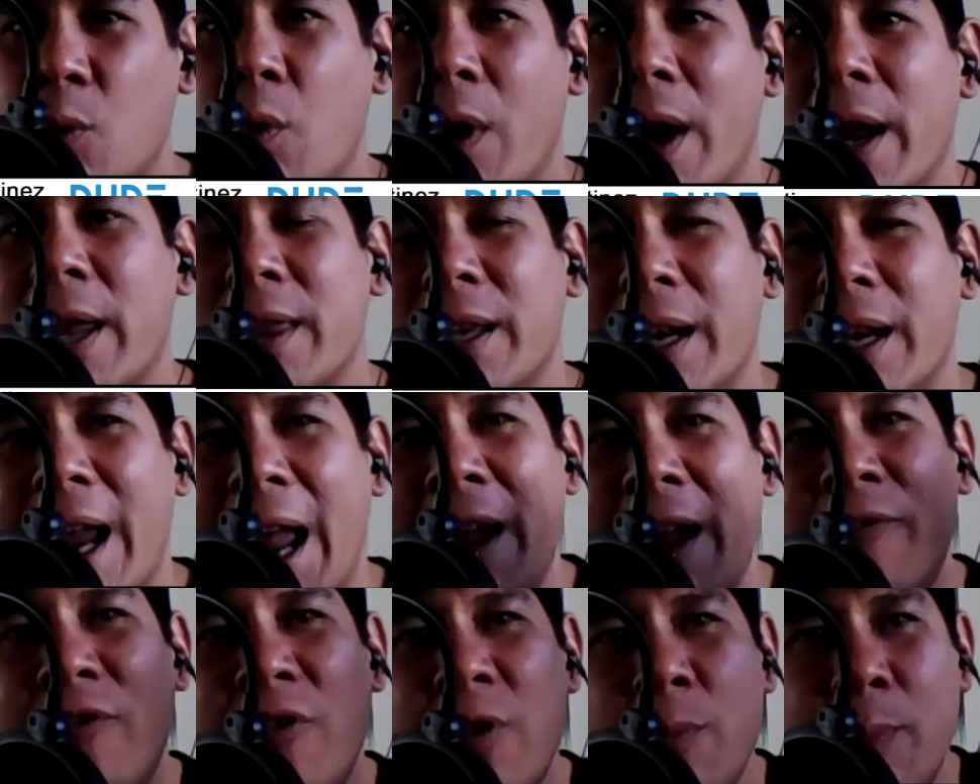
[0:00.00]
way that
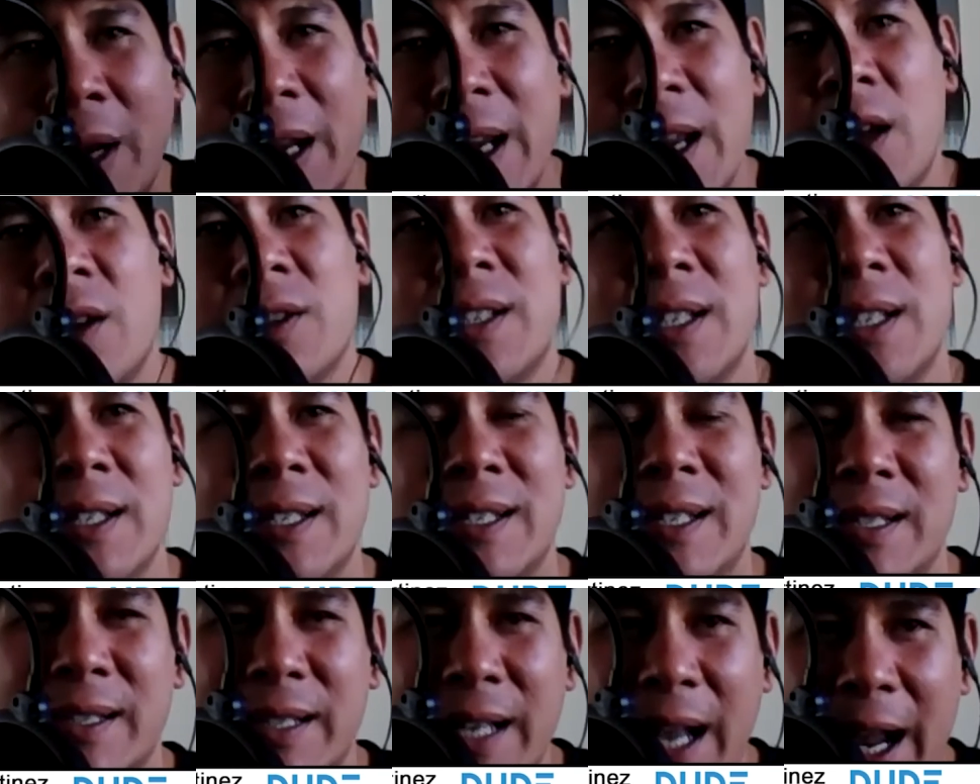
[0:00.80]
everybody else in
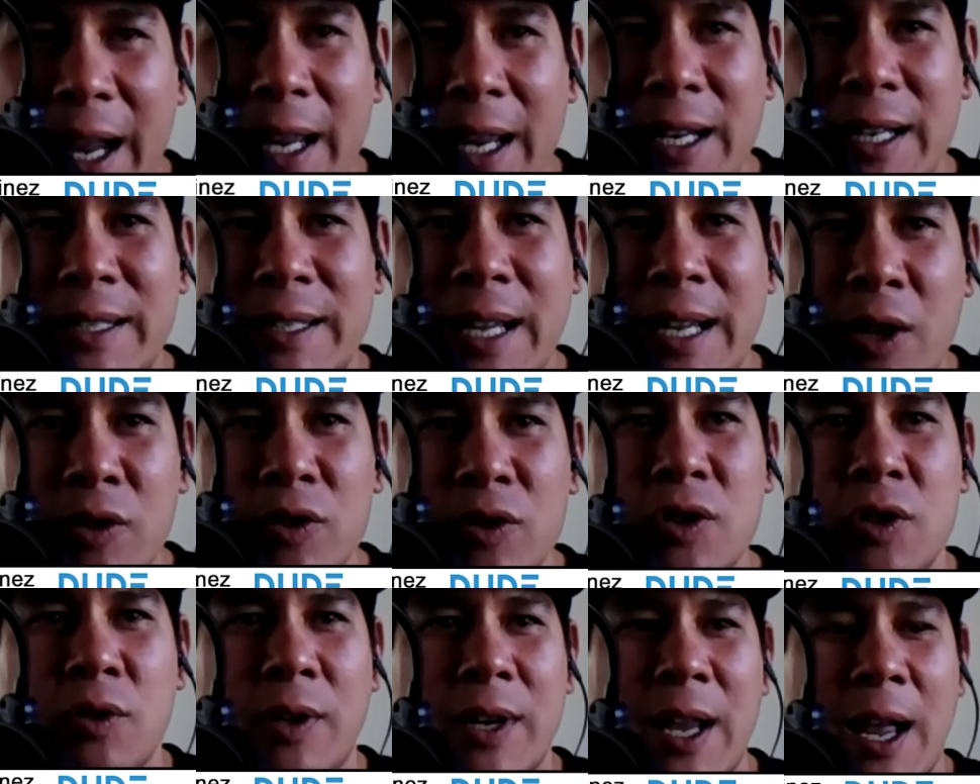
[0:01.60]
society
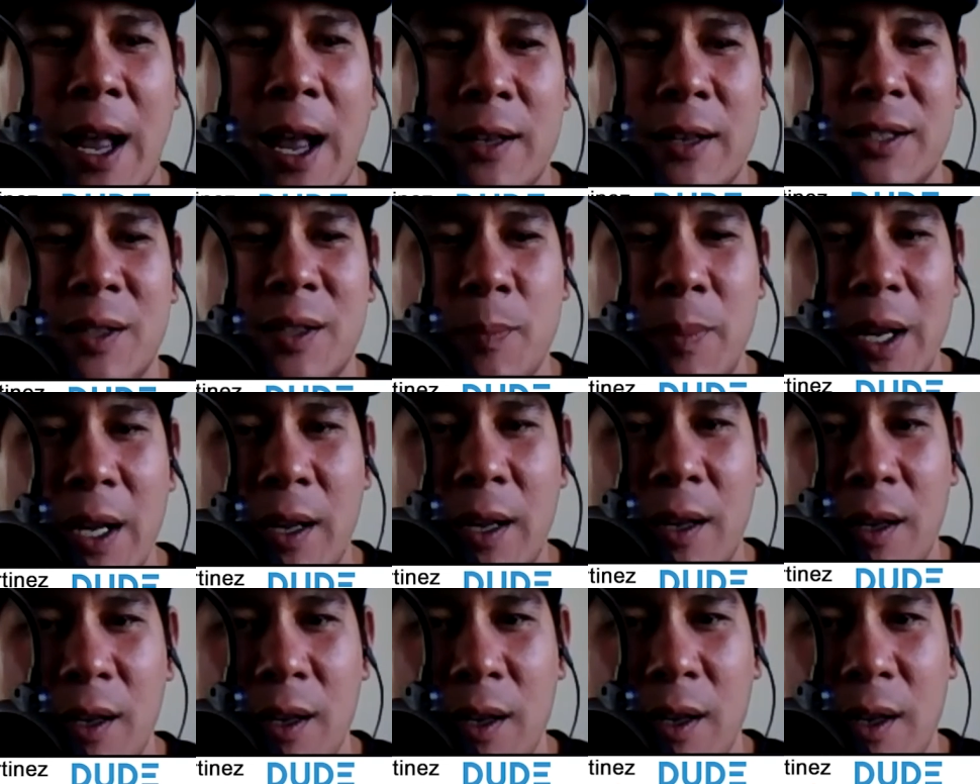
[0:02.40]
tells you it has to
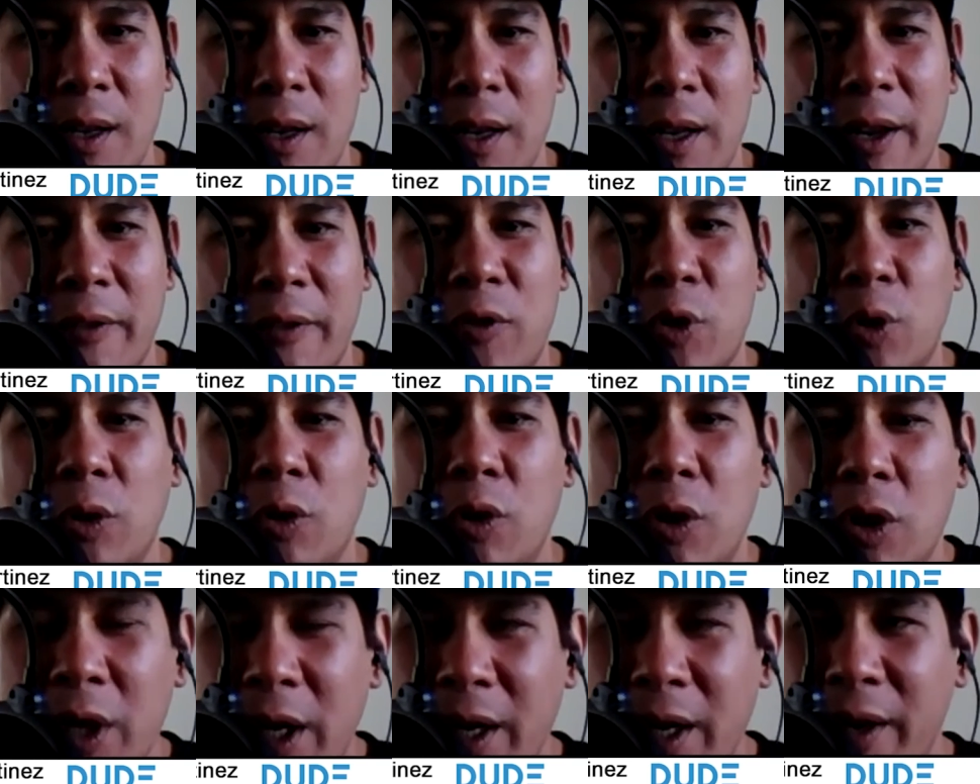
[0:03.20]
be. If you're
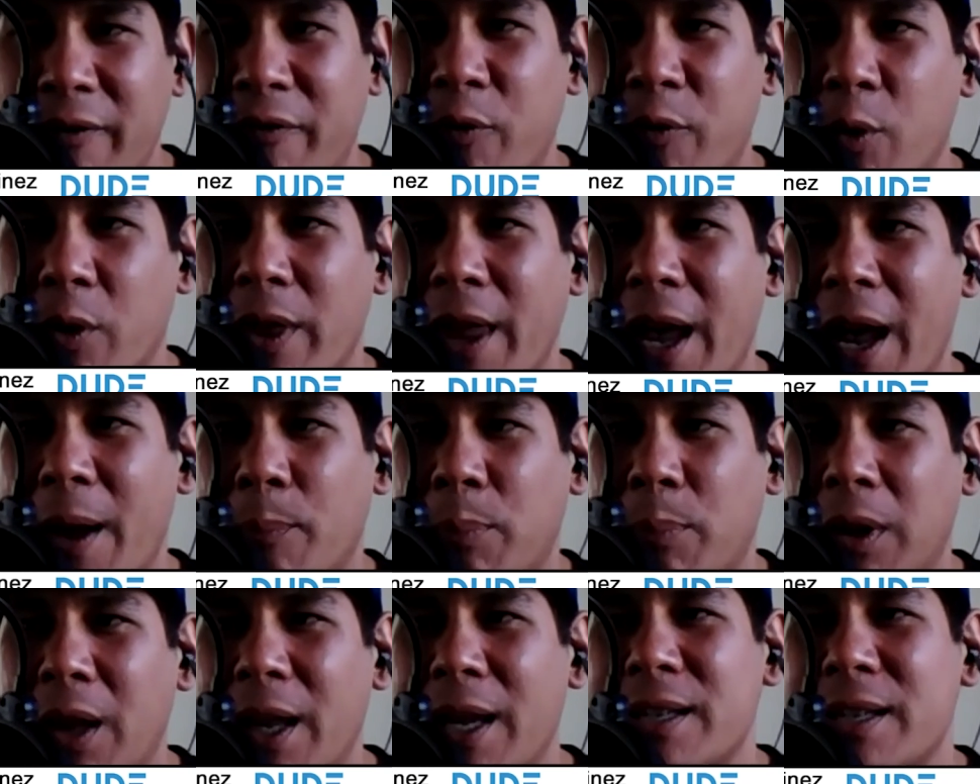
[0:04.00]
looking for
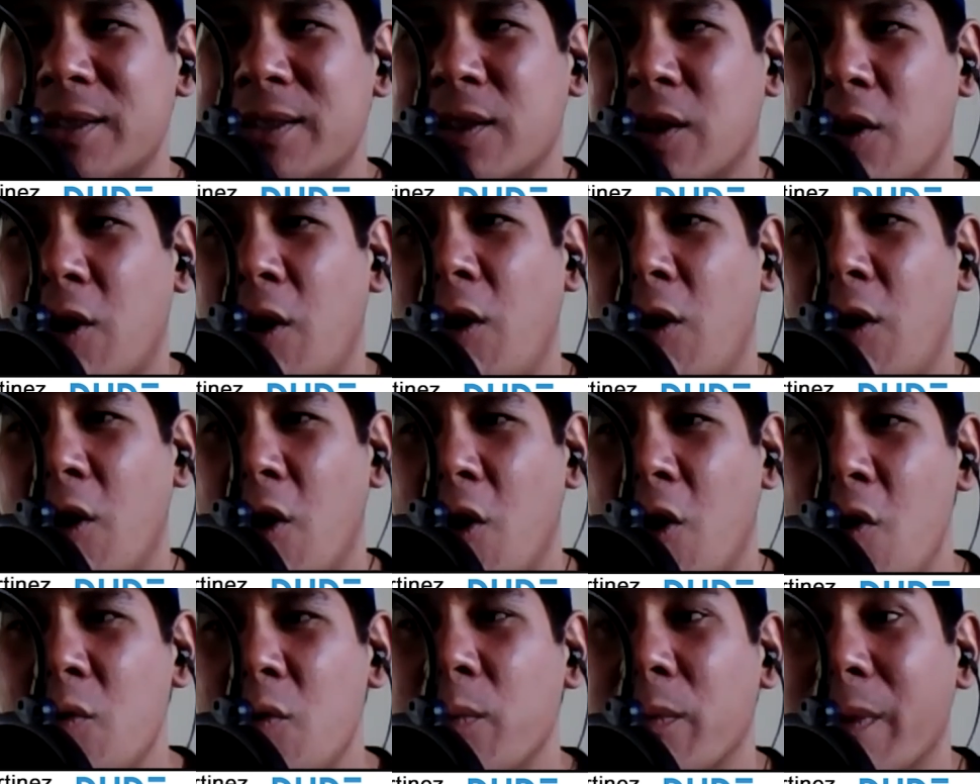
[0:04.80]
that place to call
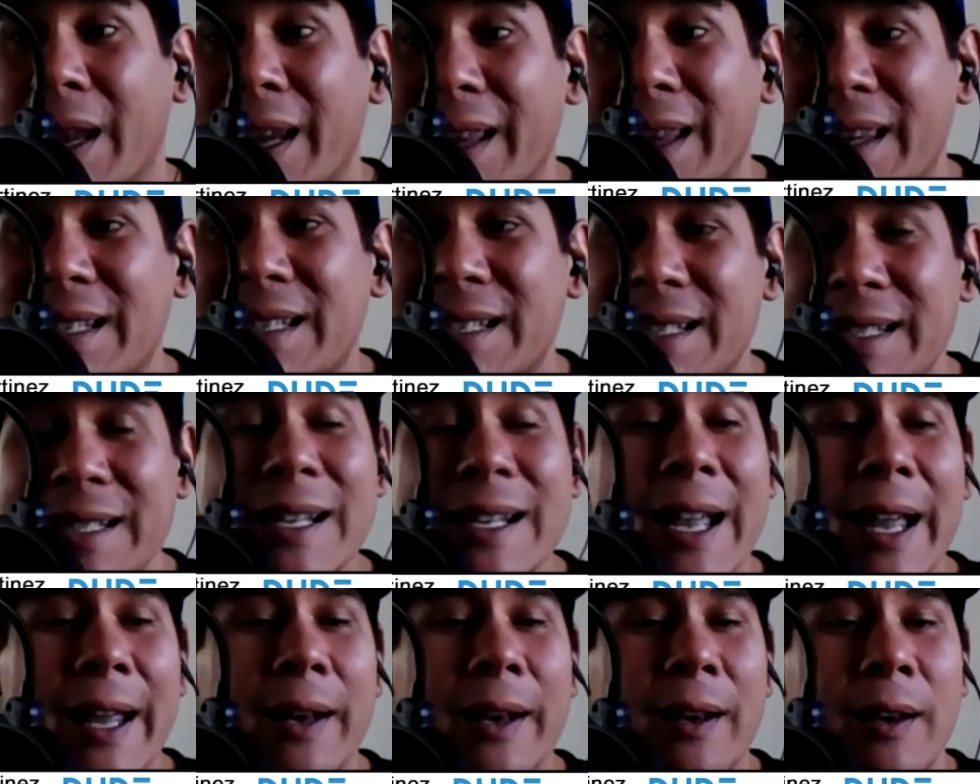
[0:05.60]
home, like this is
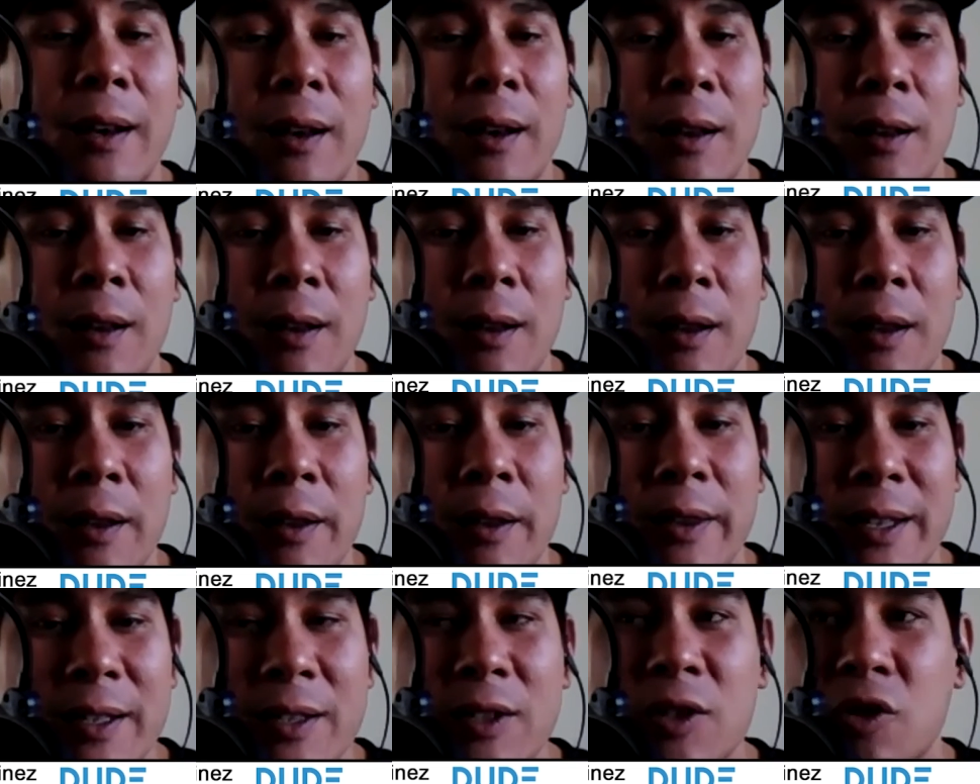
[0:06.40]
it,
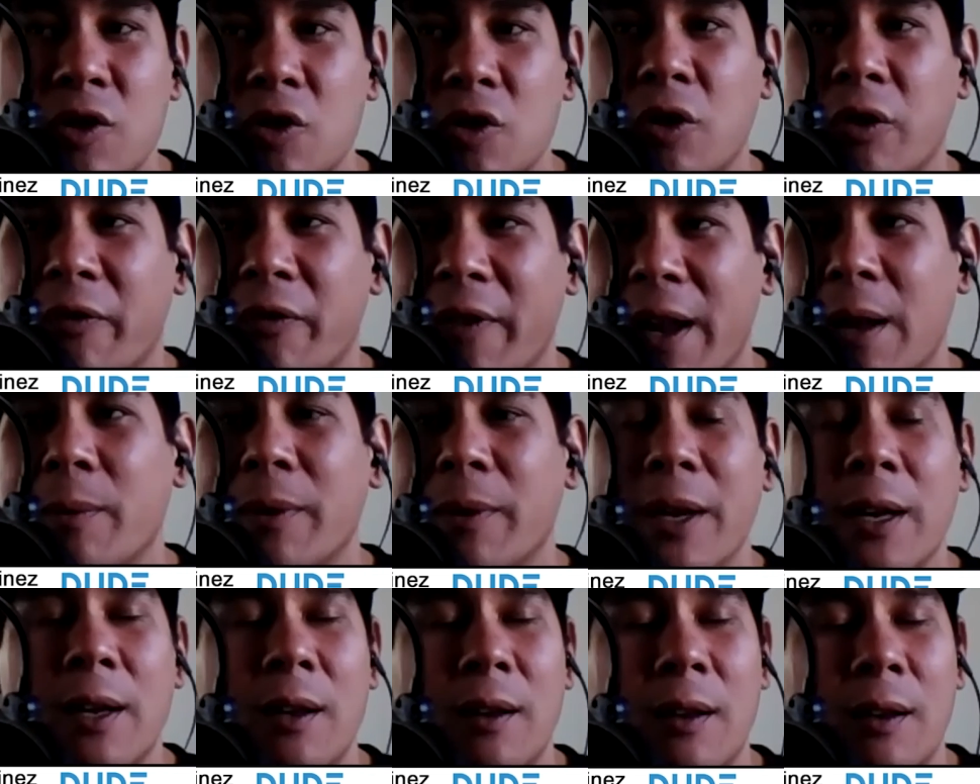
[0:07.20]
this is your
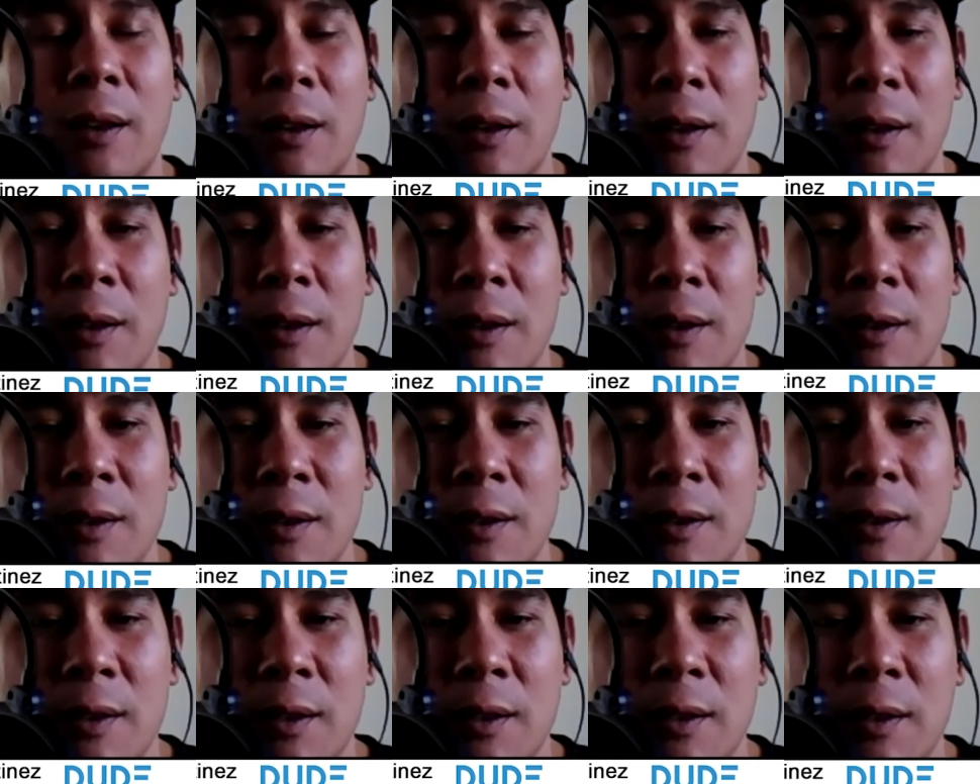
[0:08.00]
family.
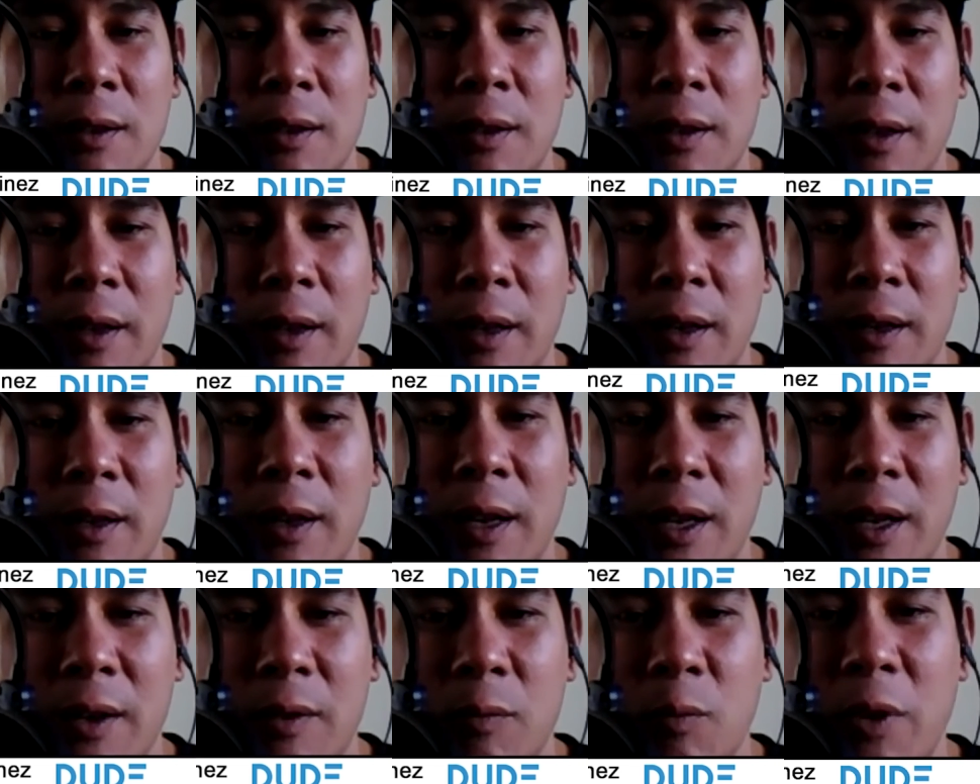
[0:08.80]

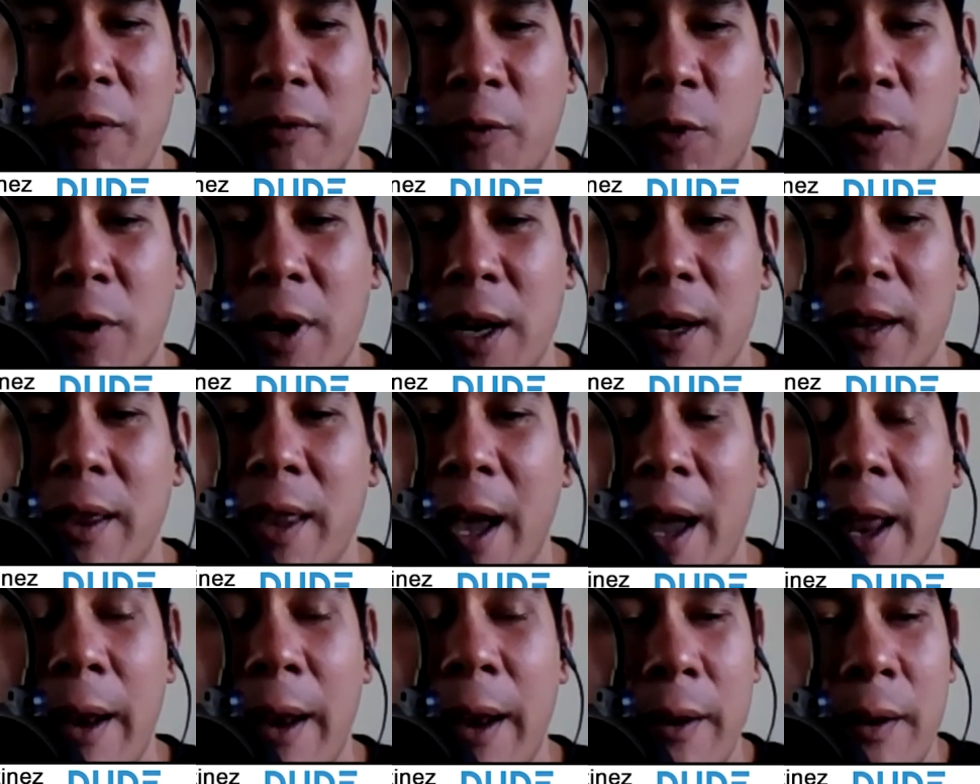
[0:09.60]
And we've created
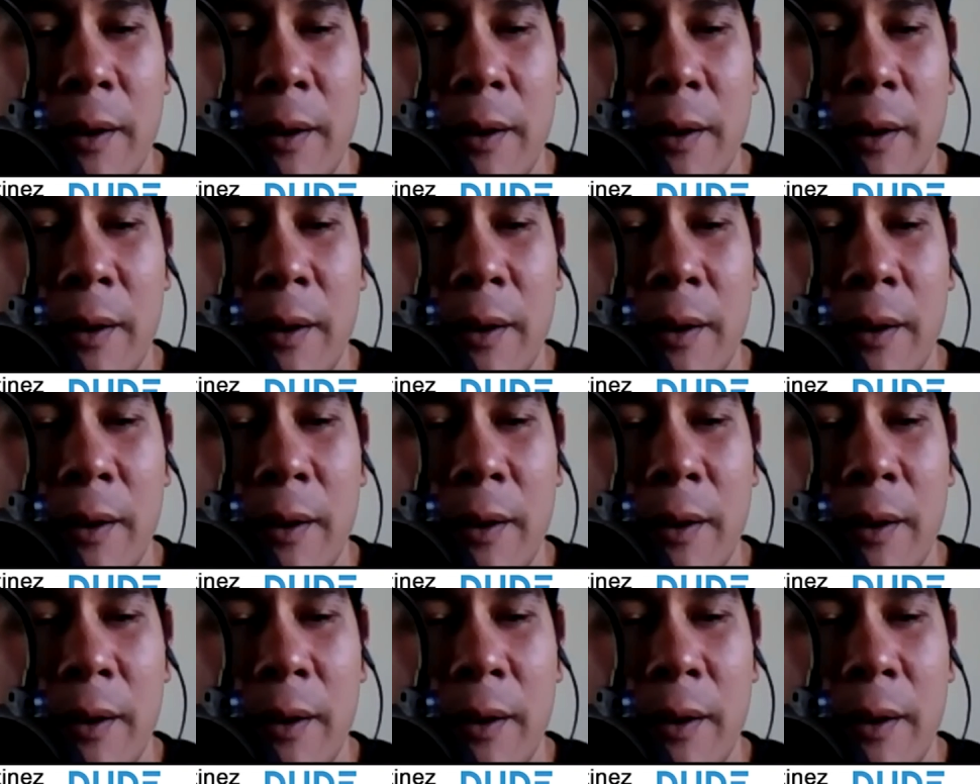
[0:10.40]
that.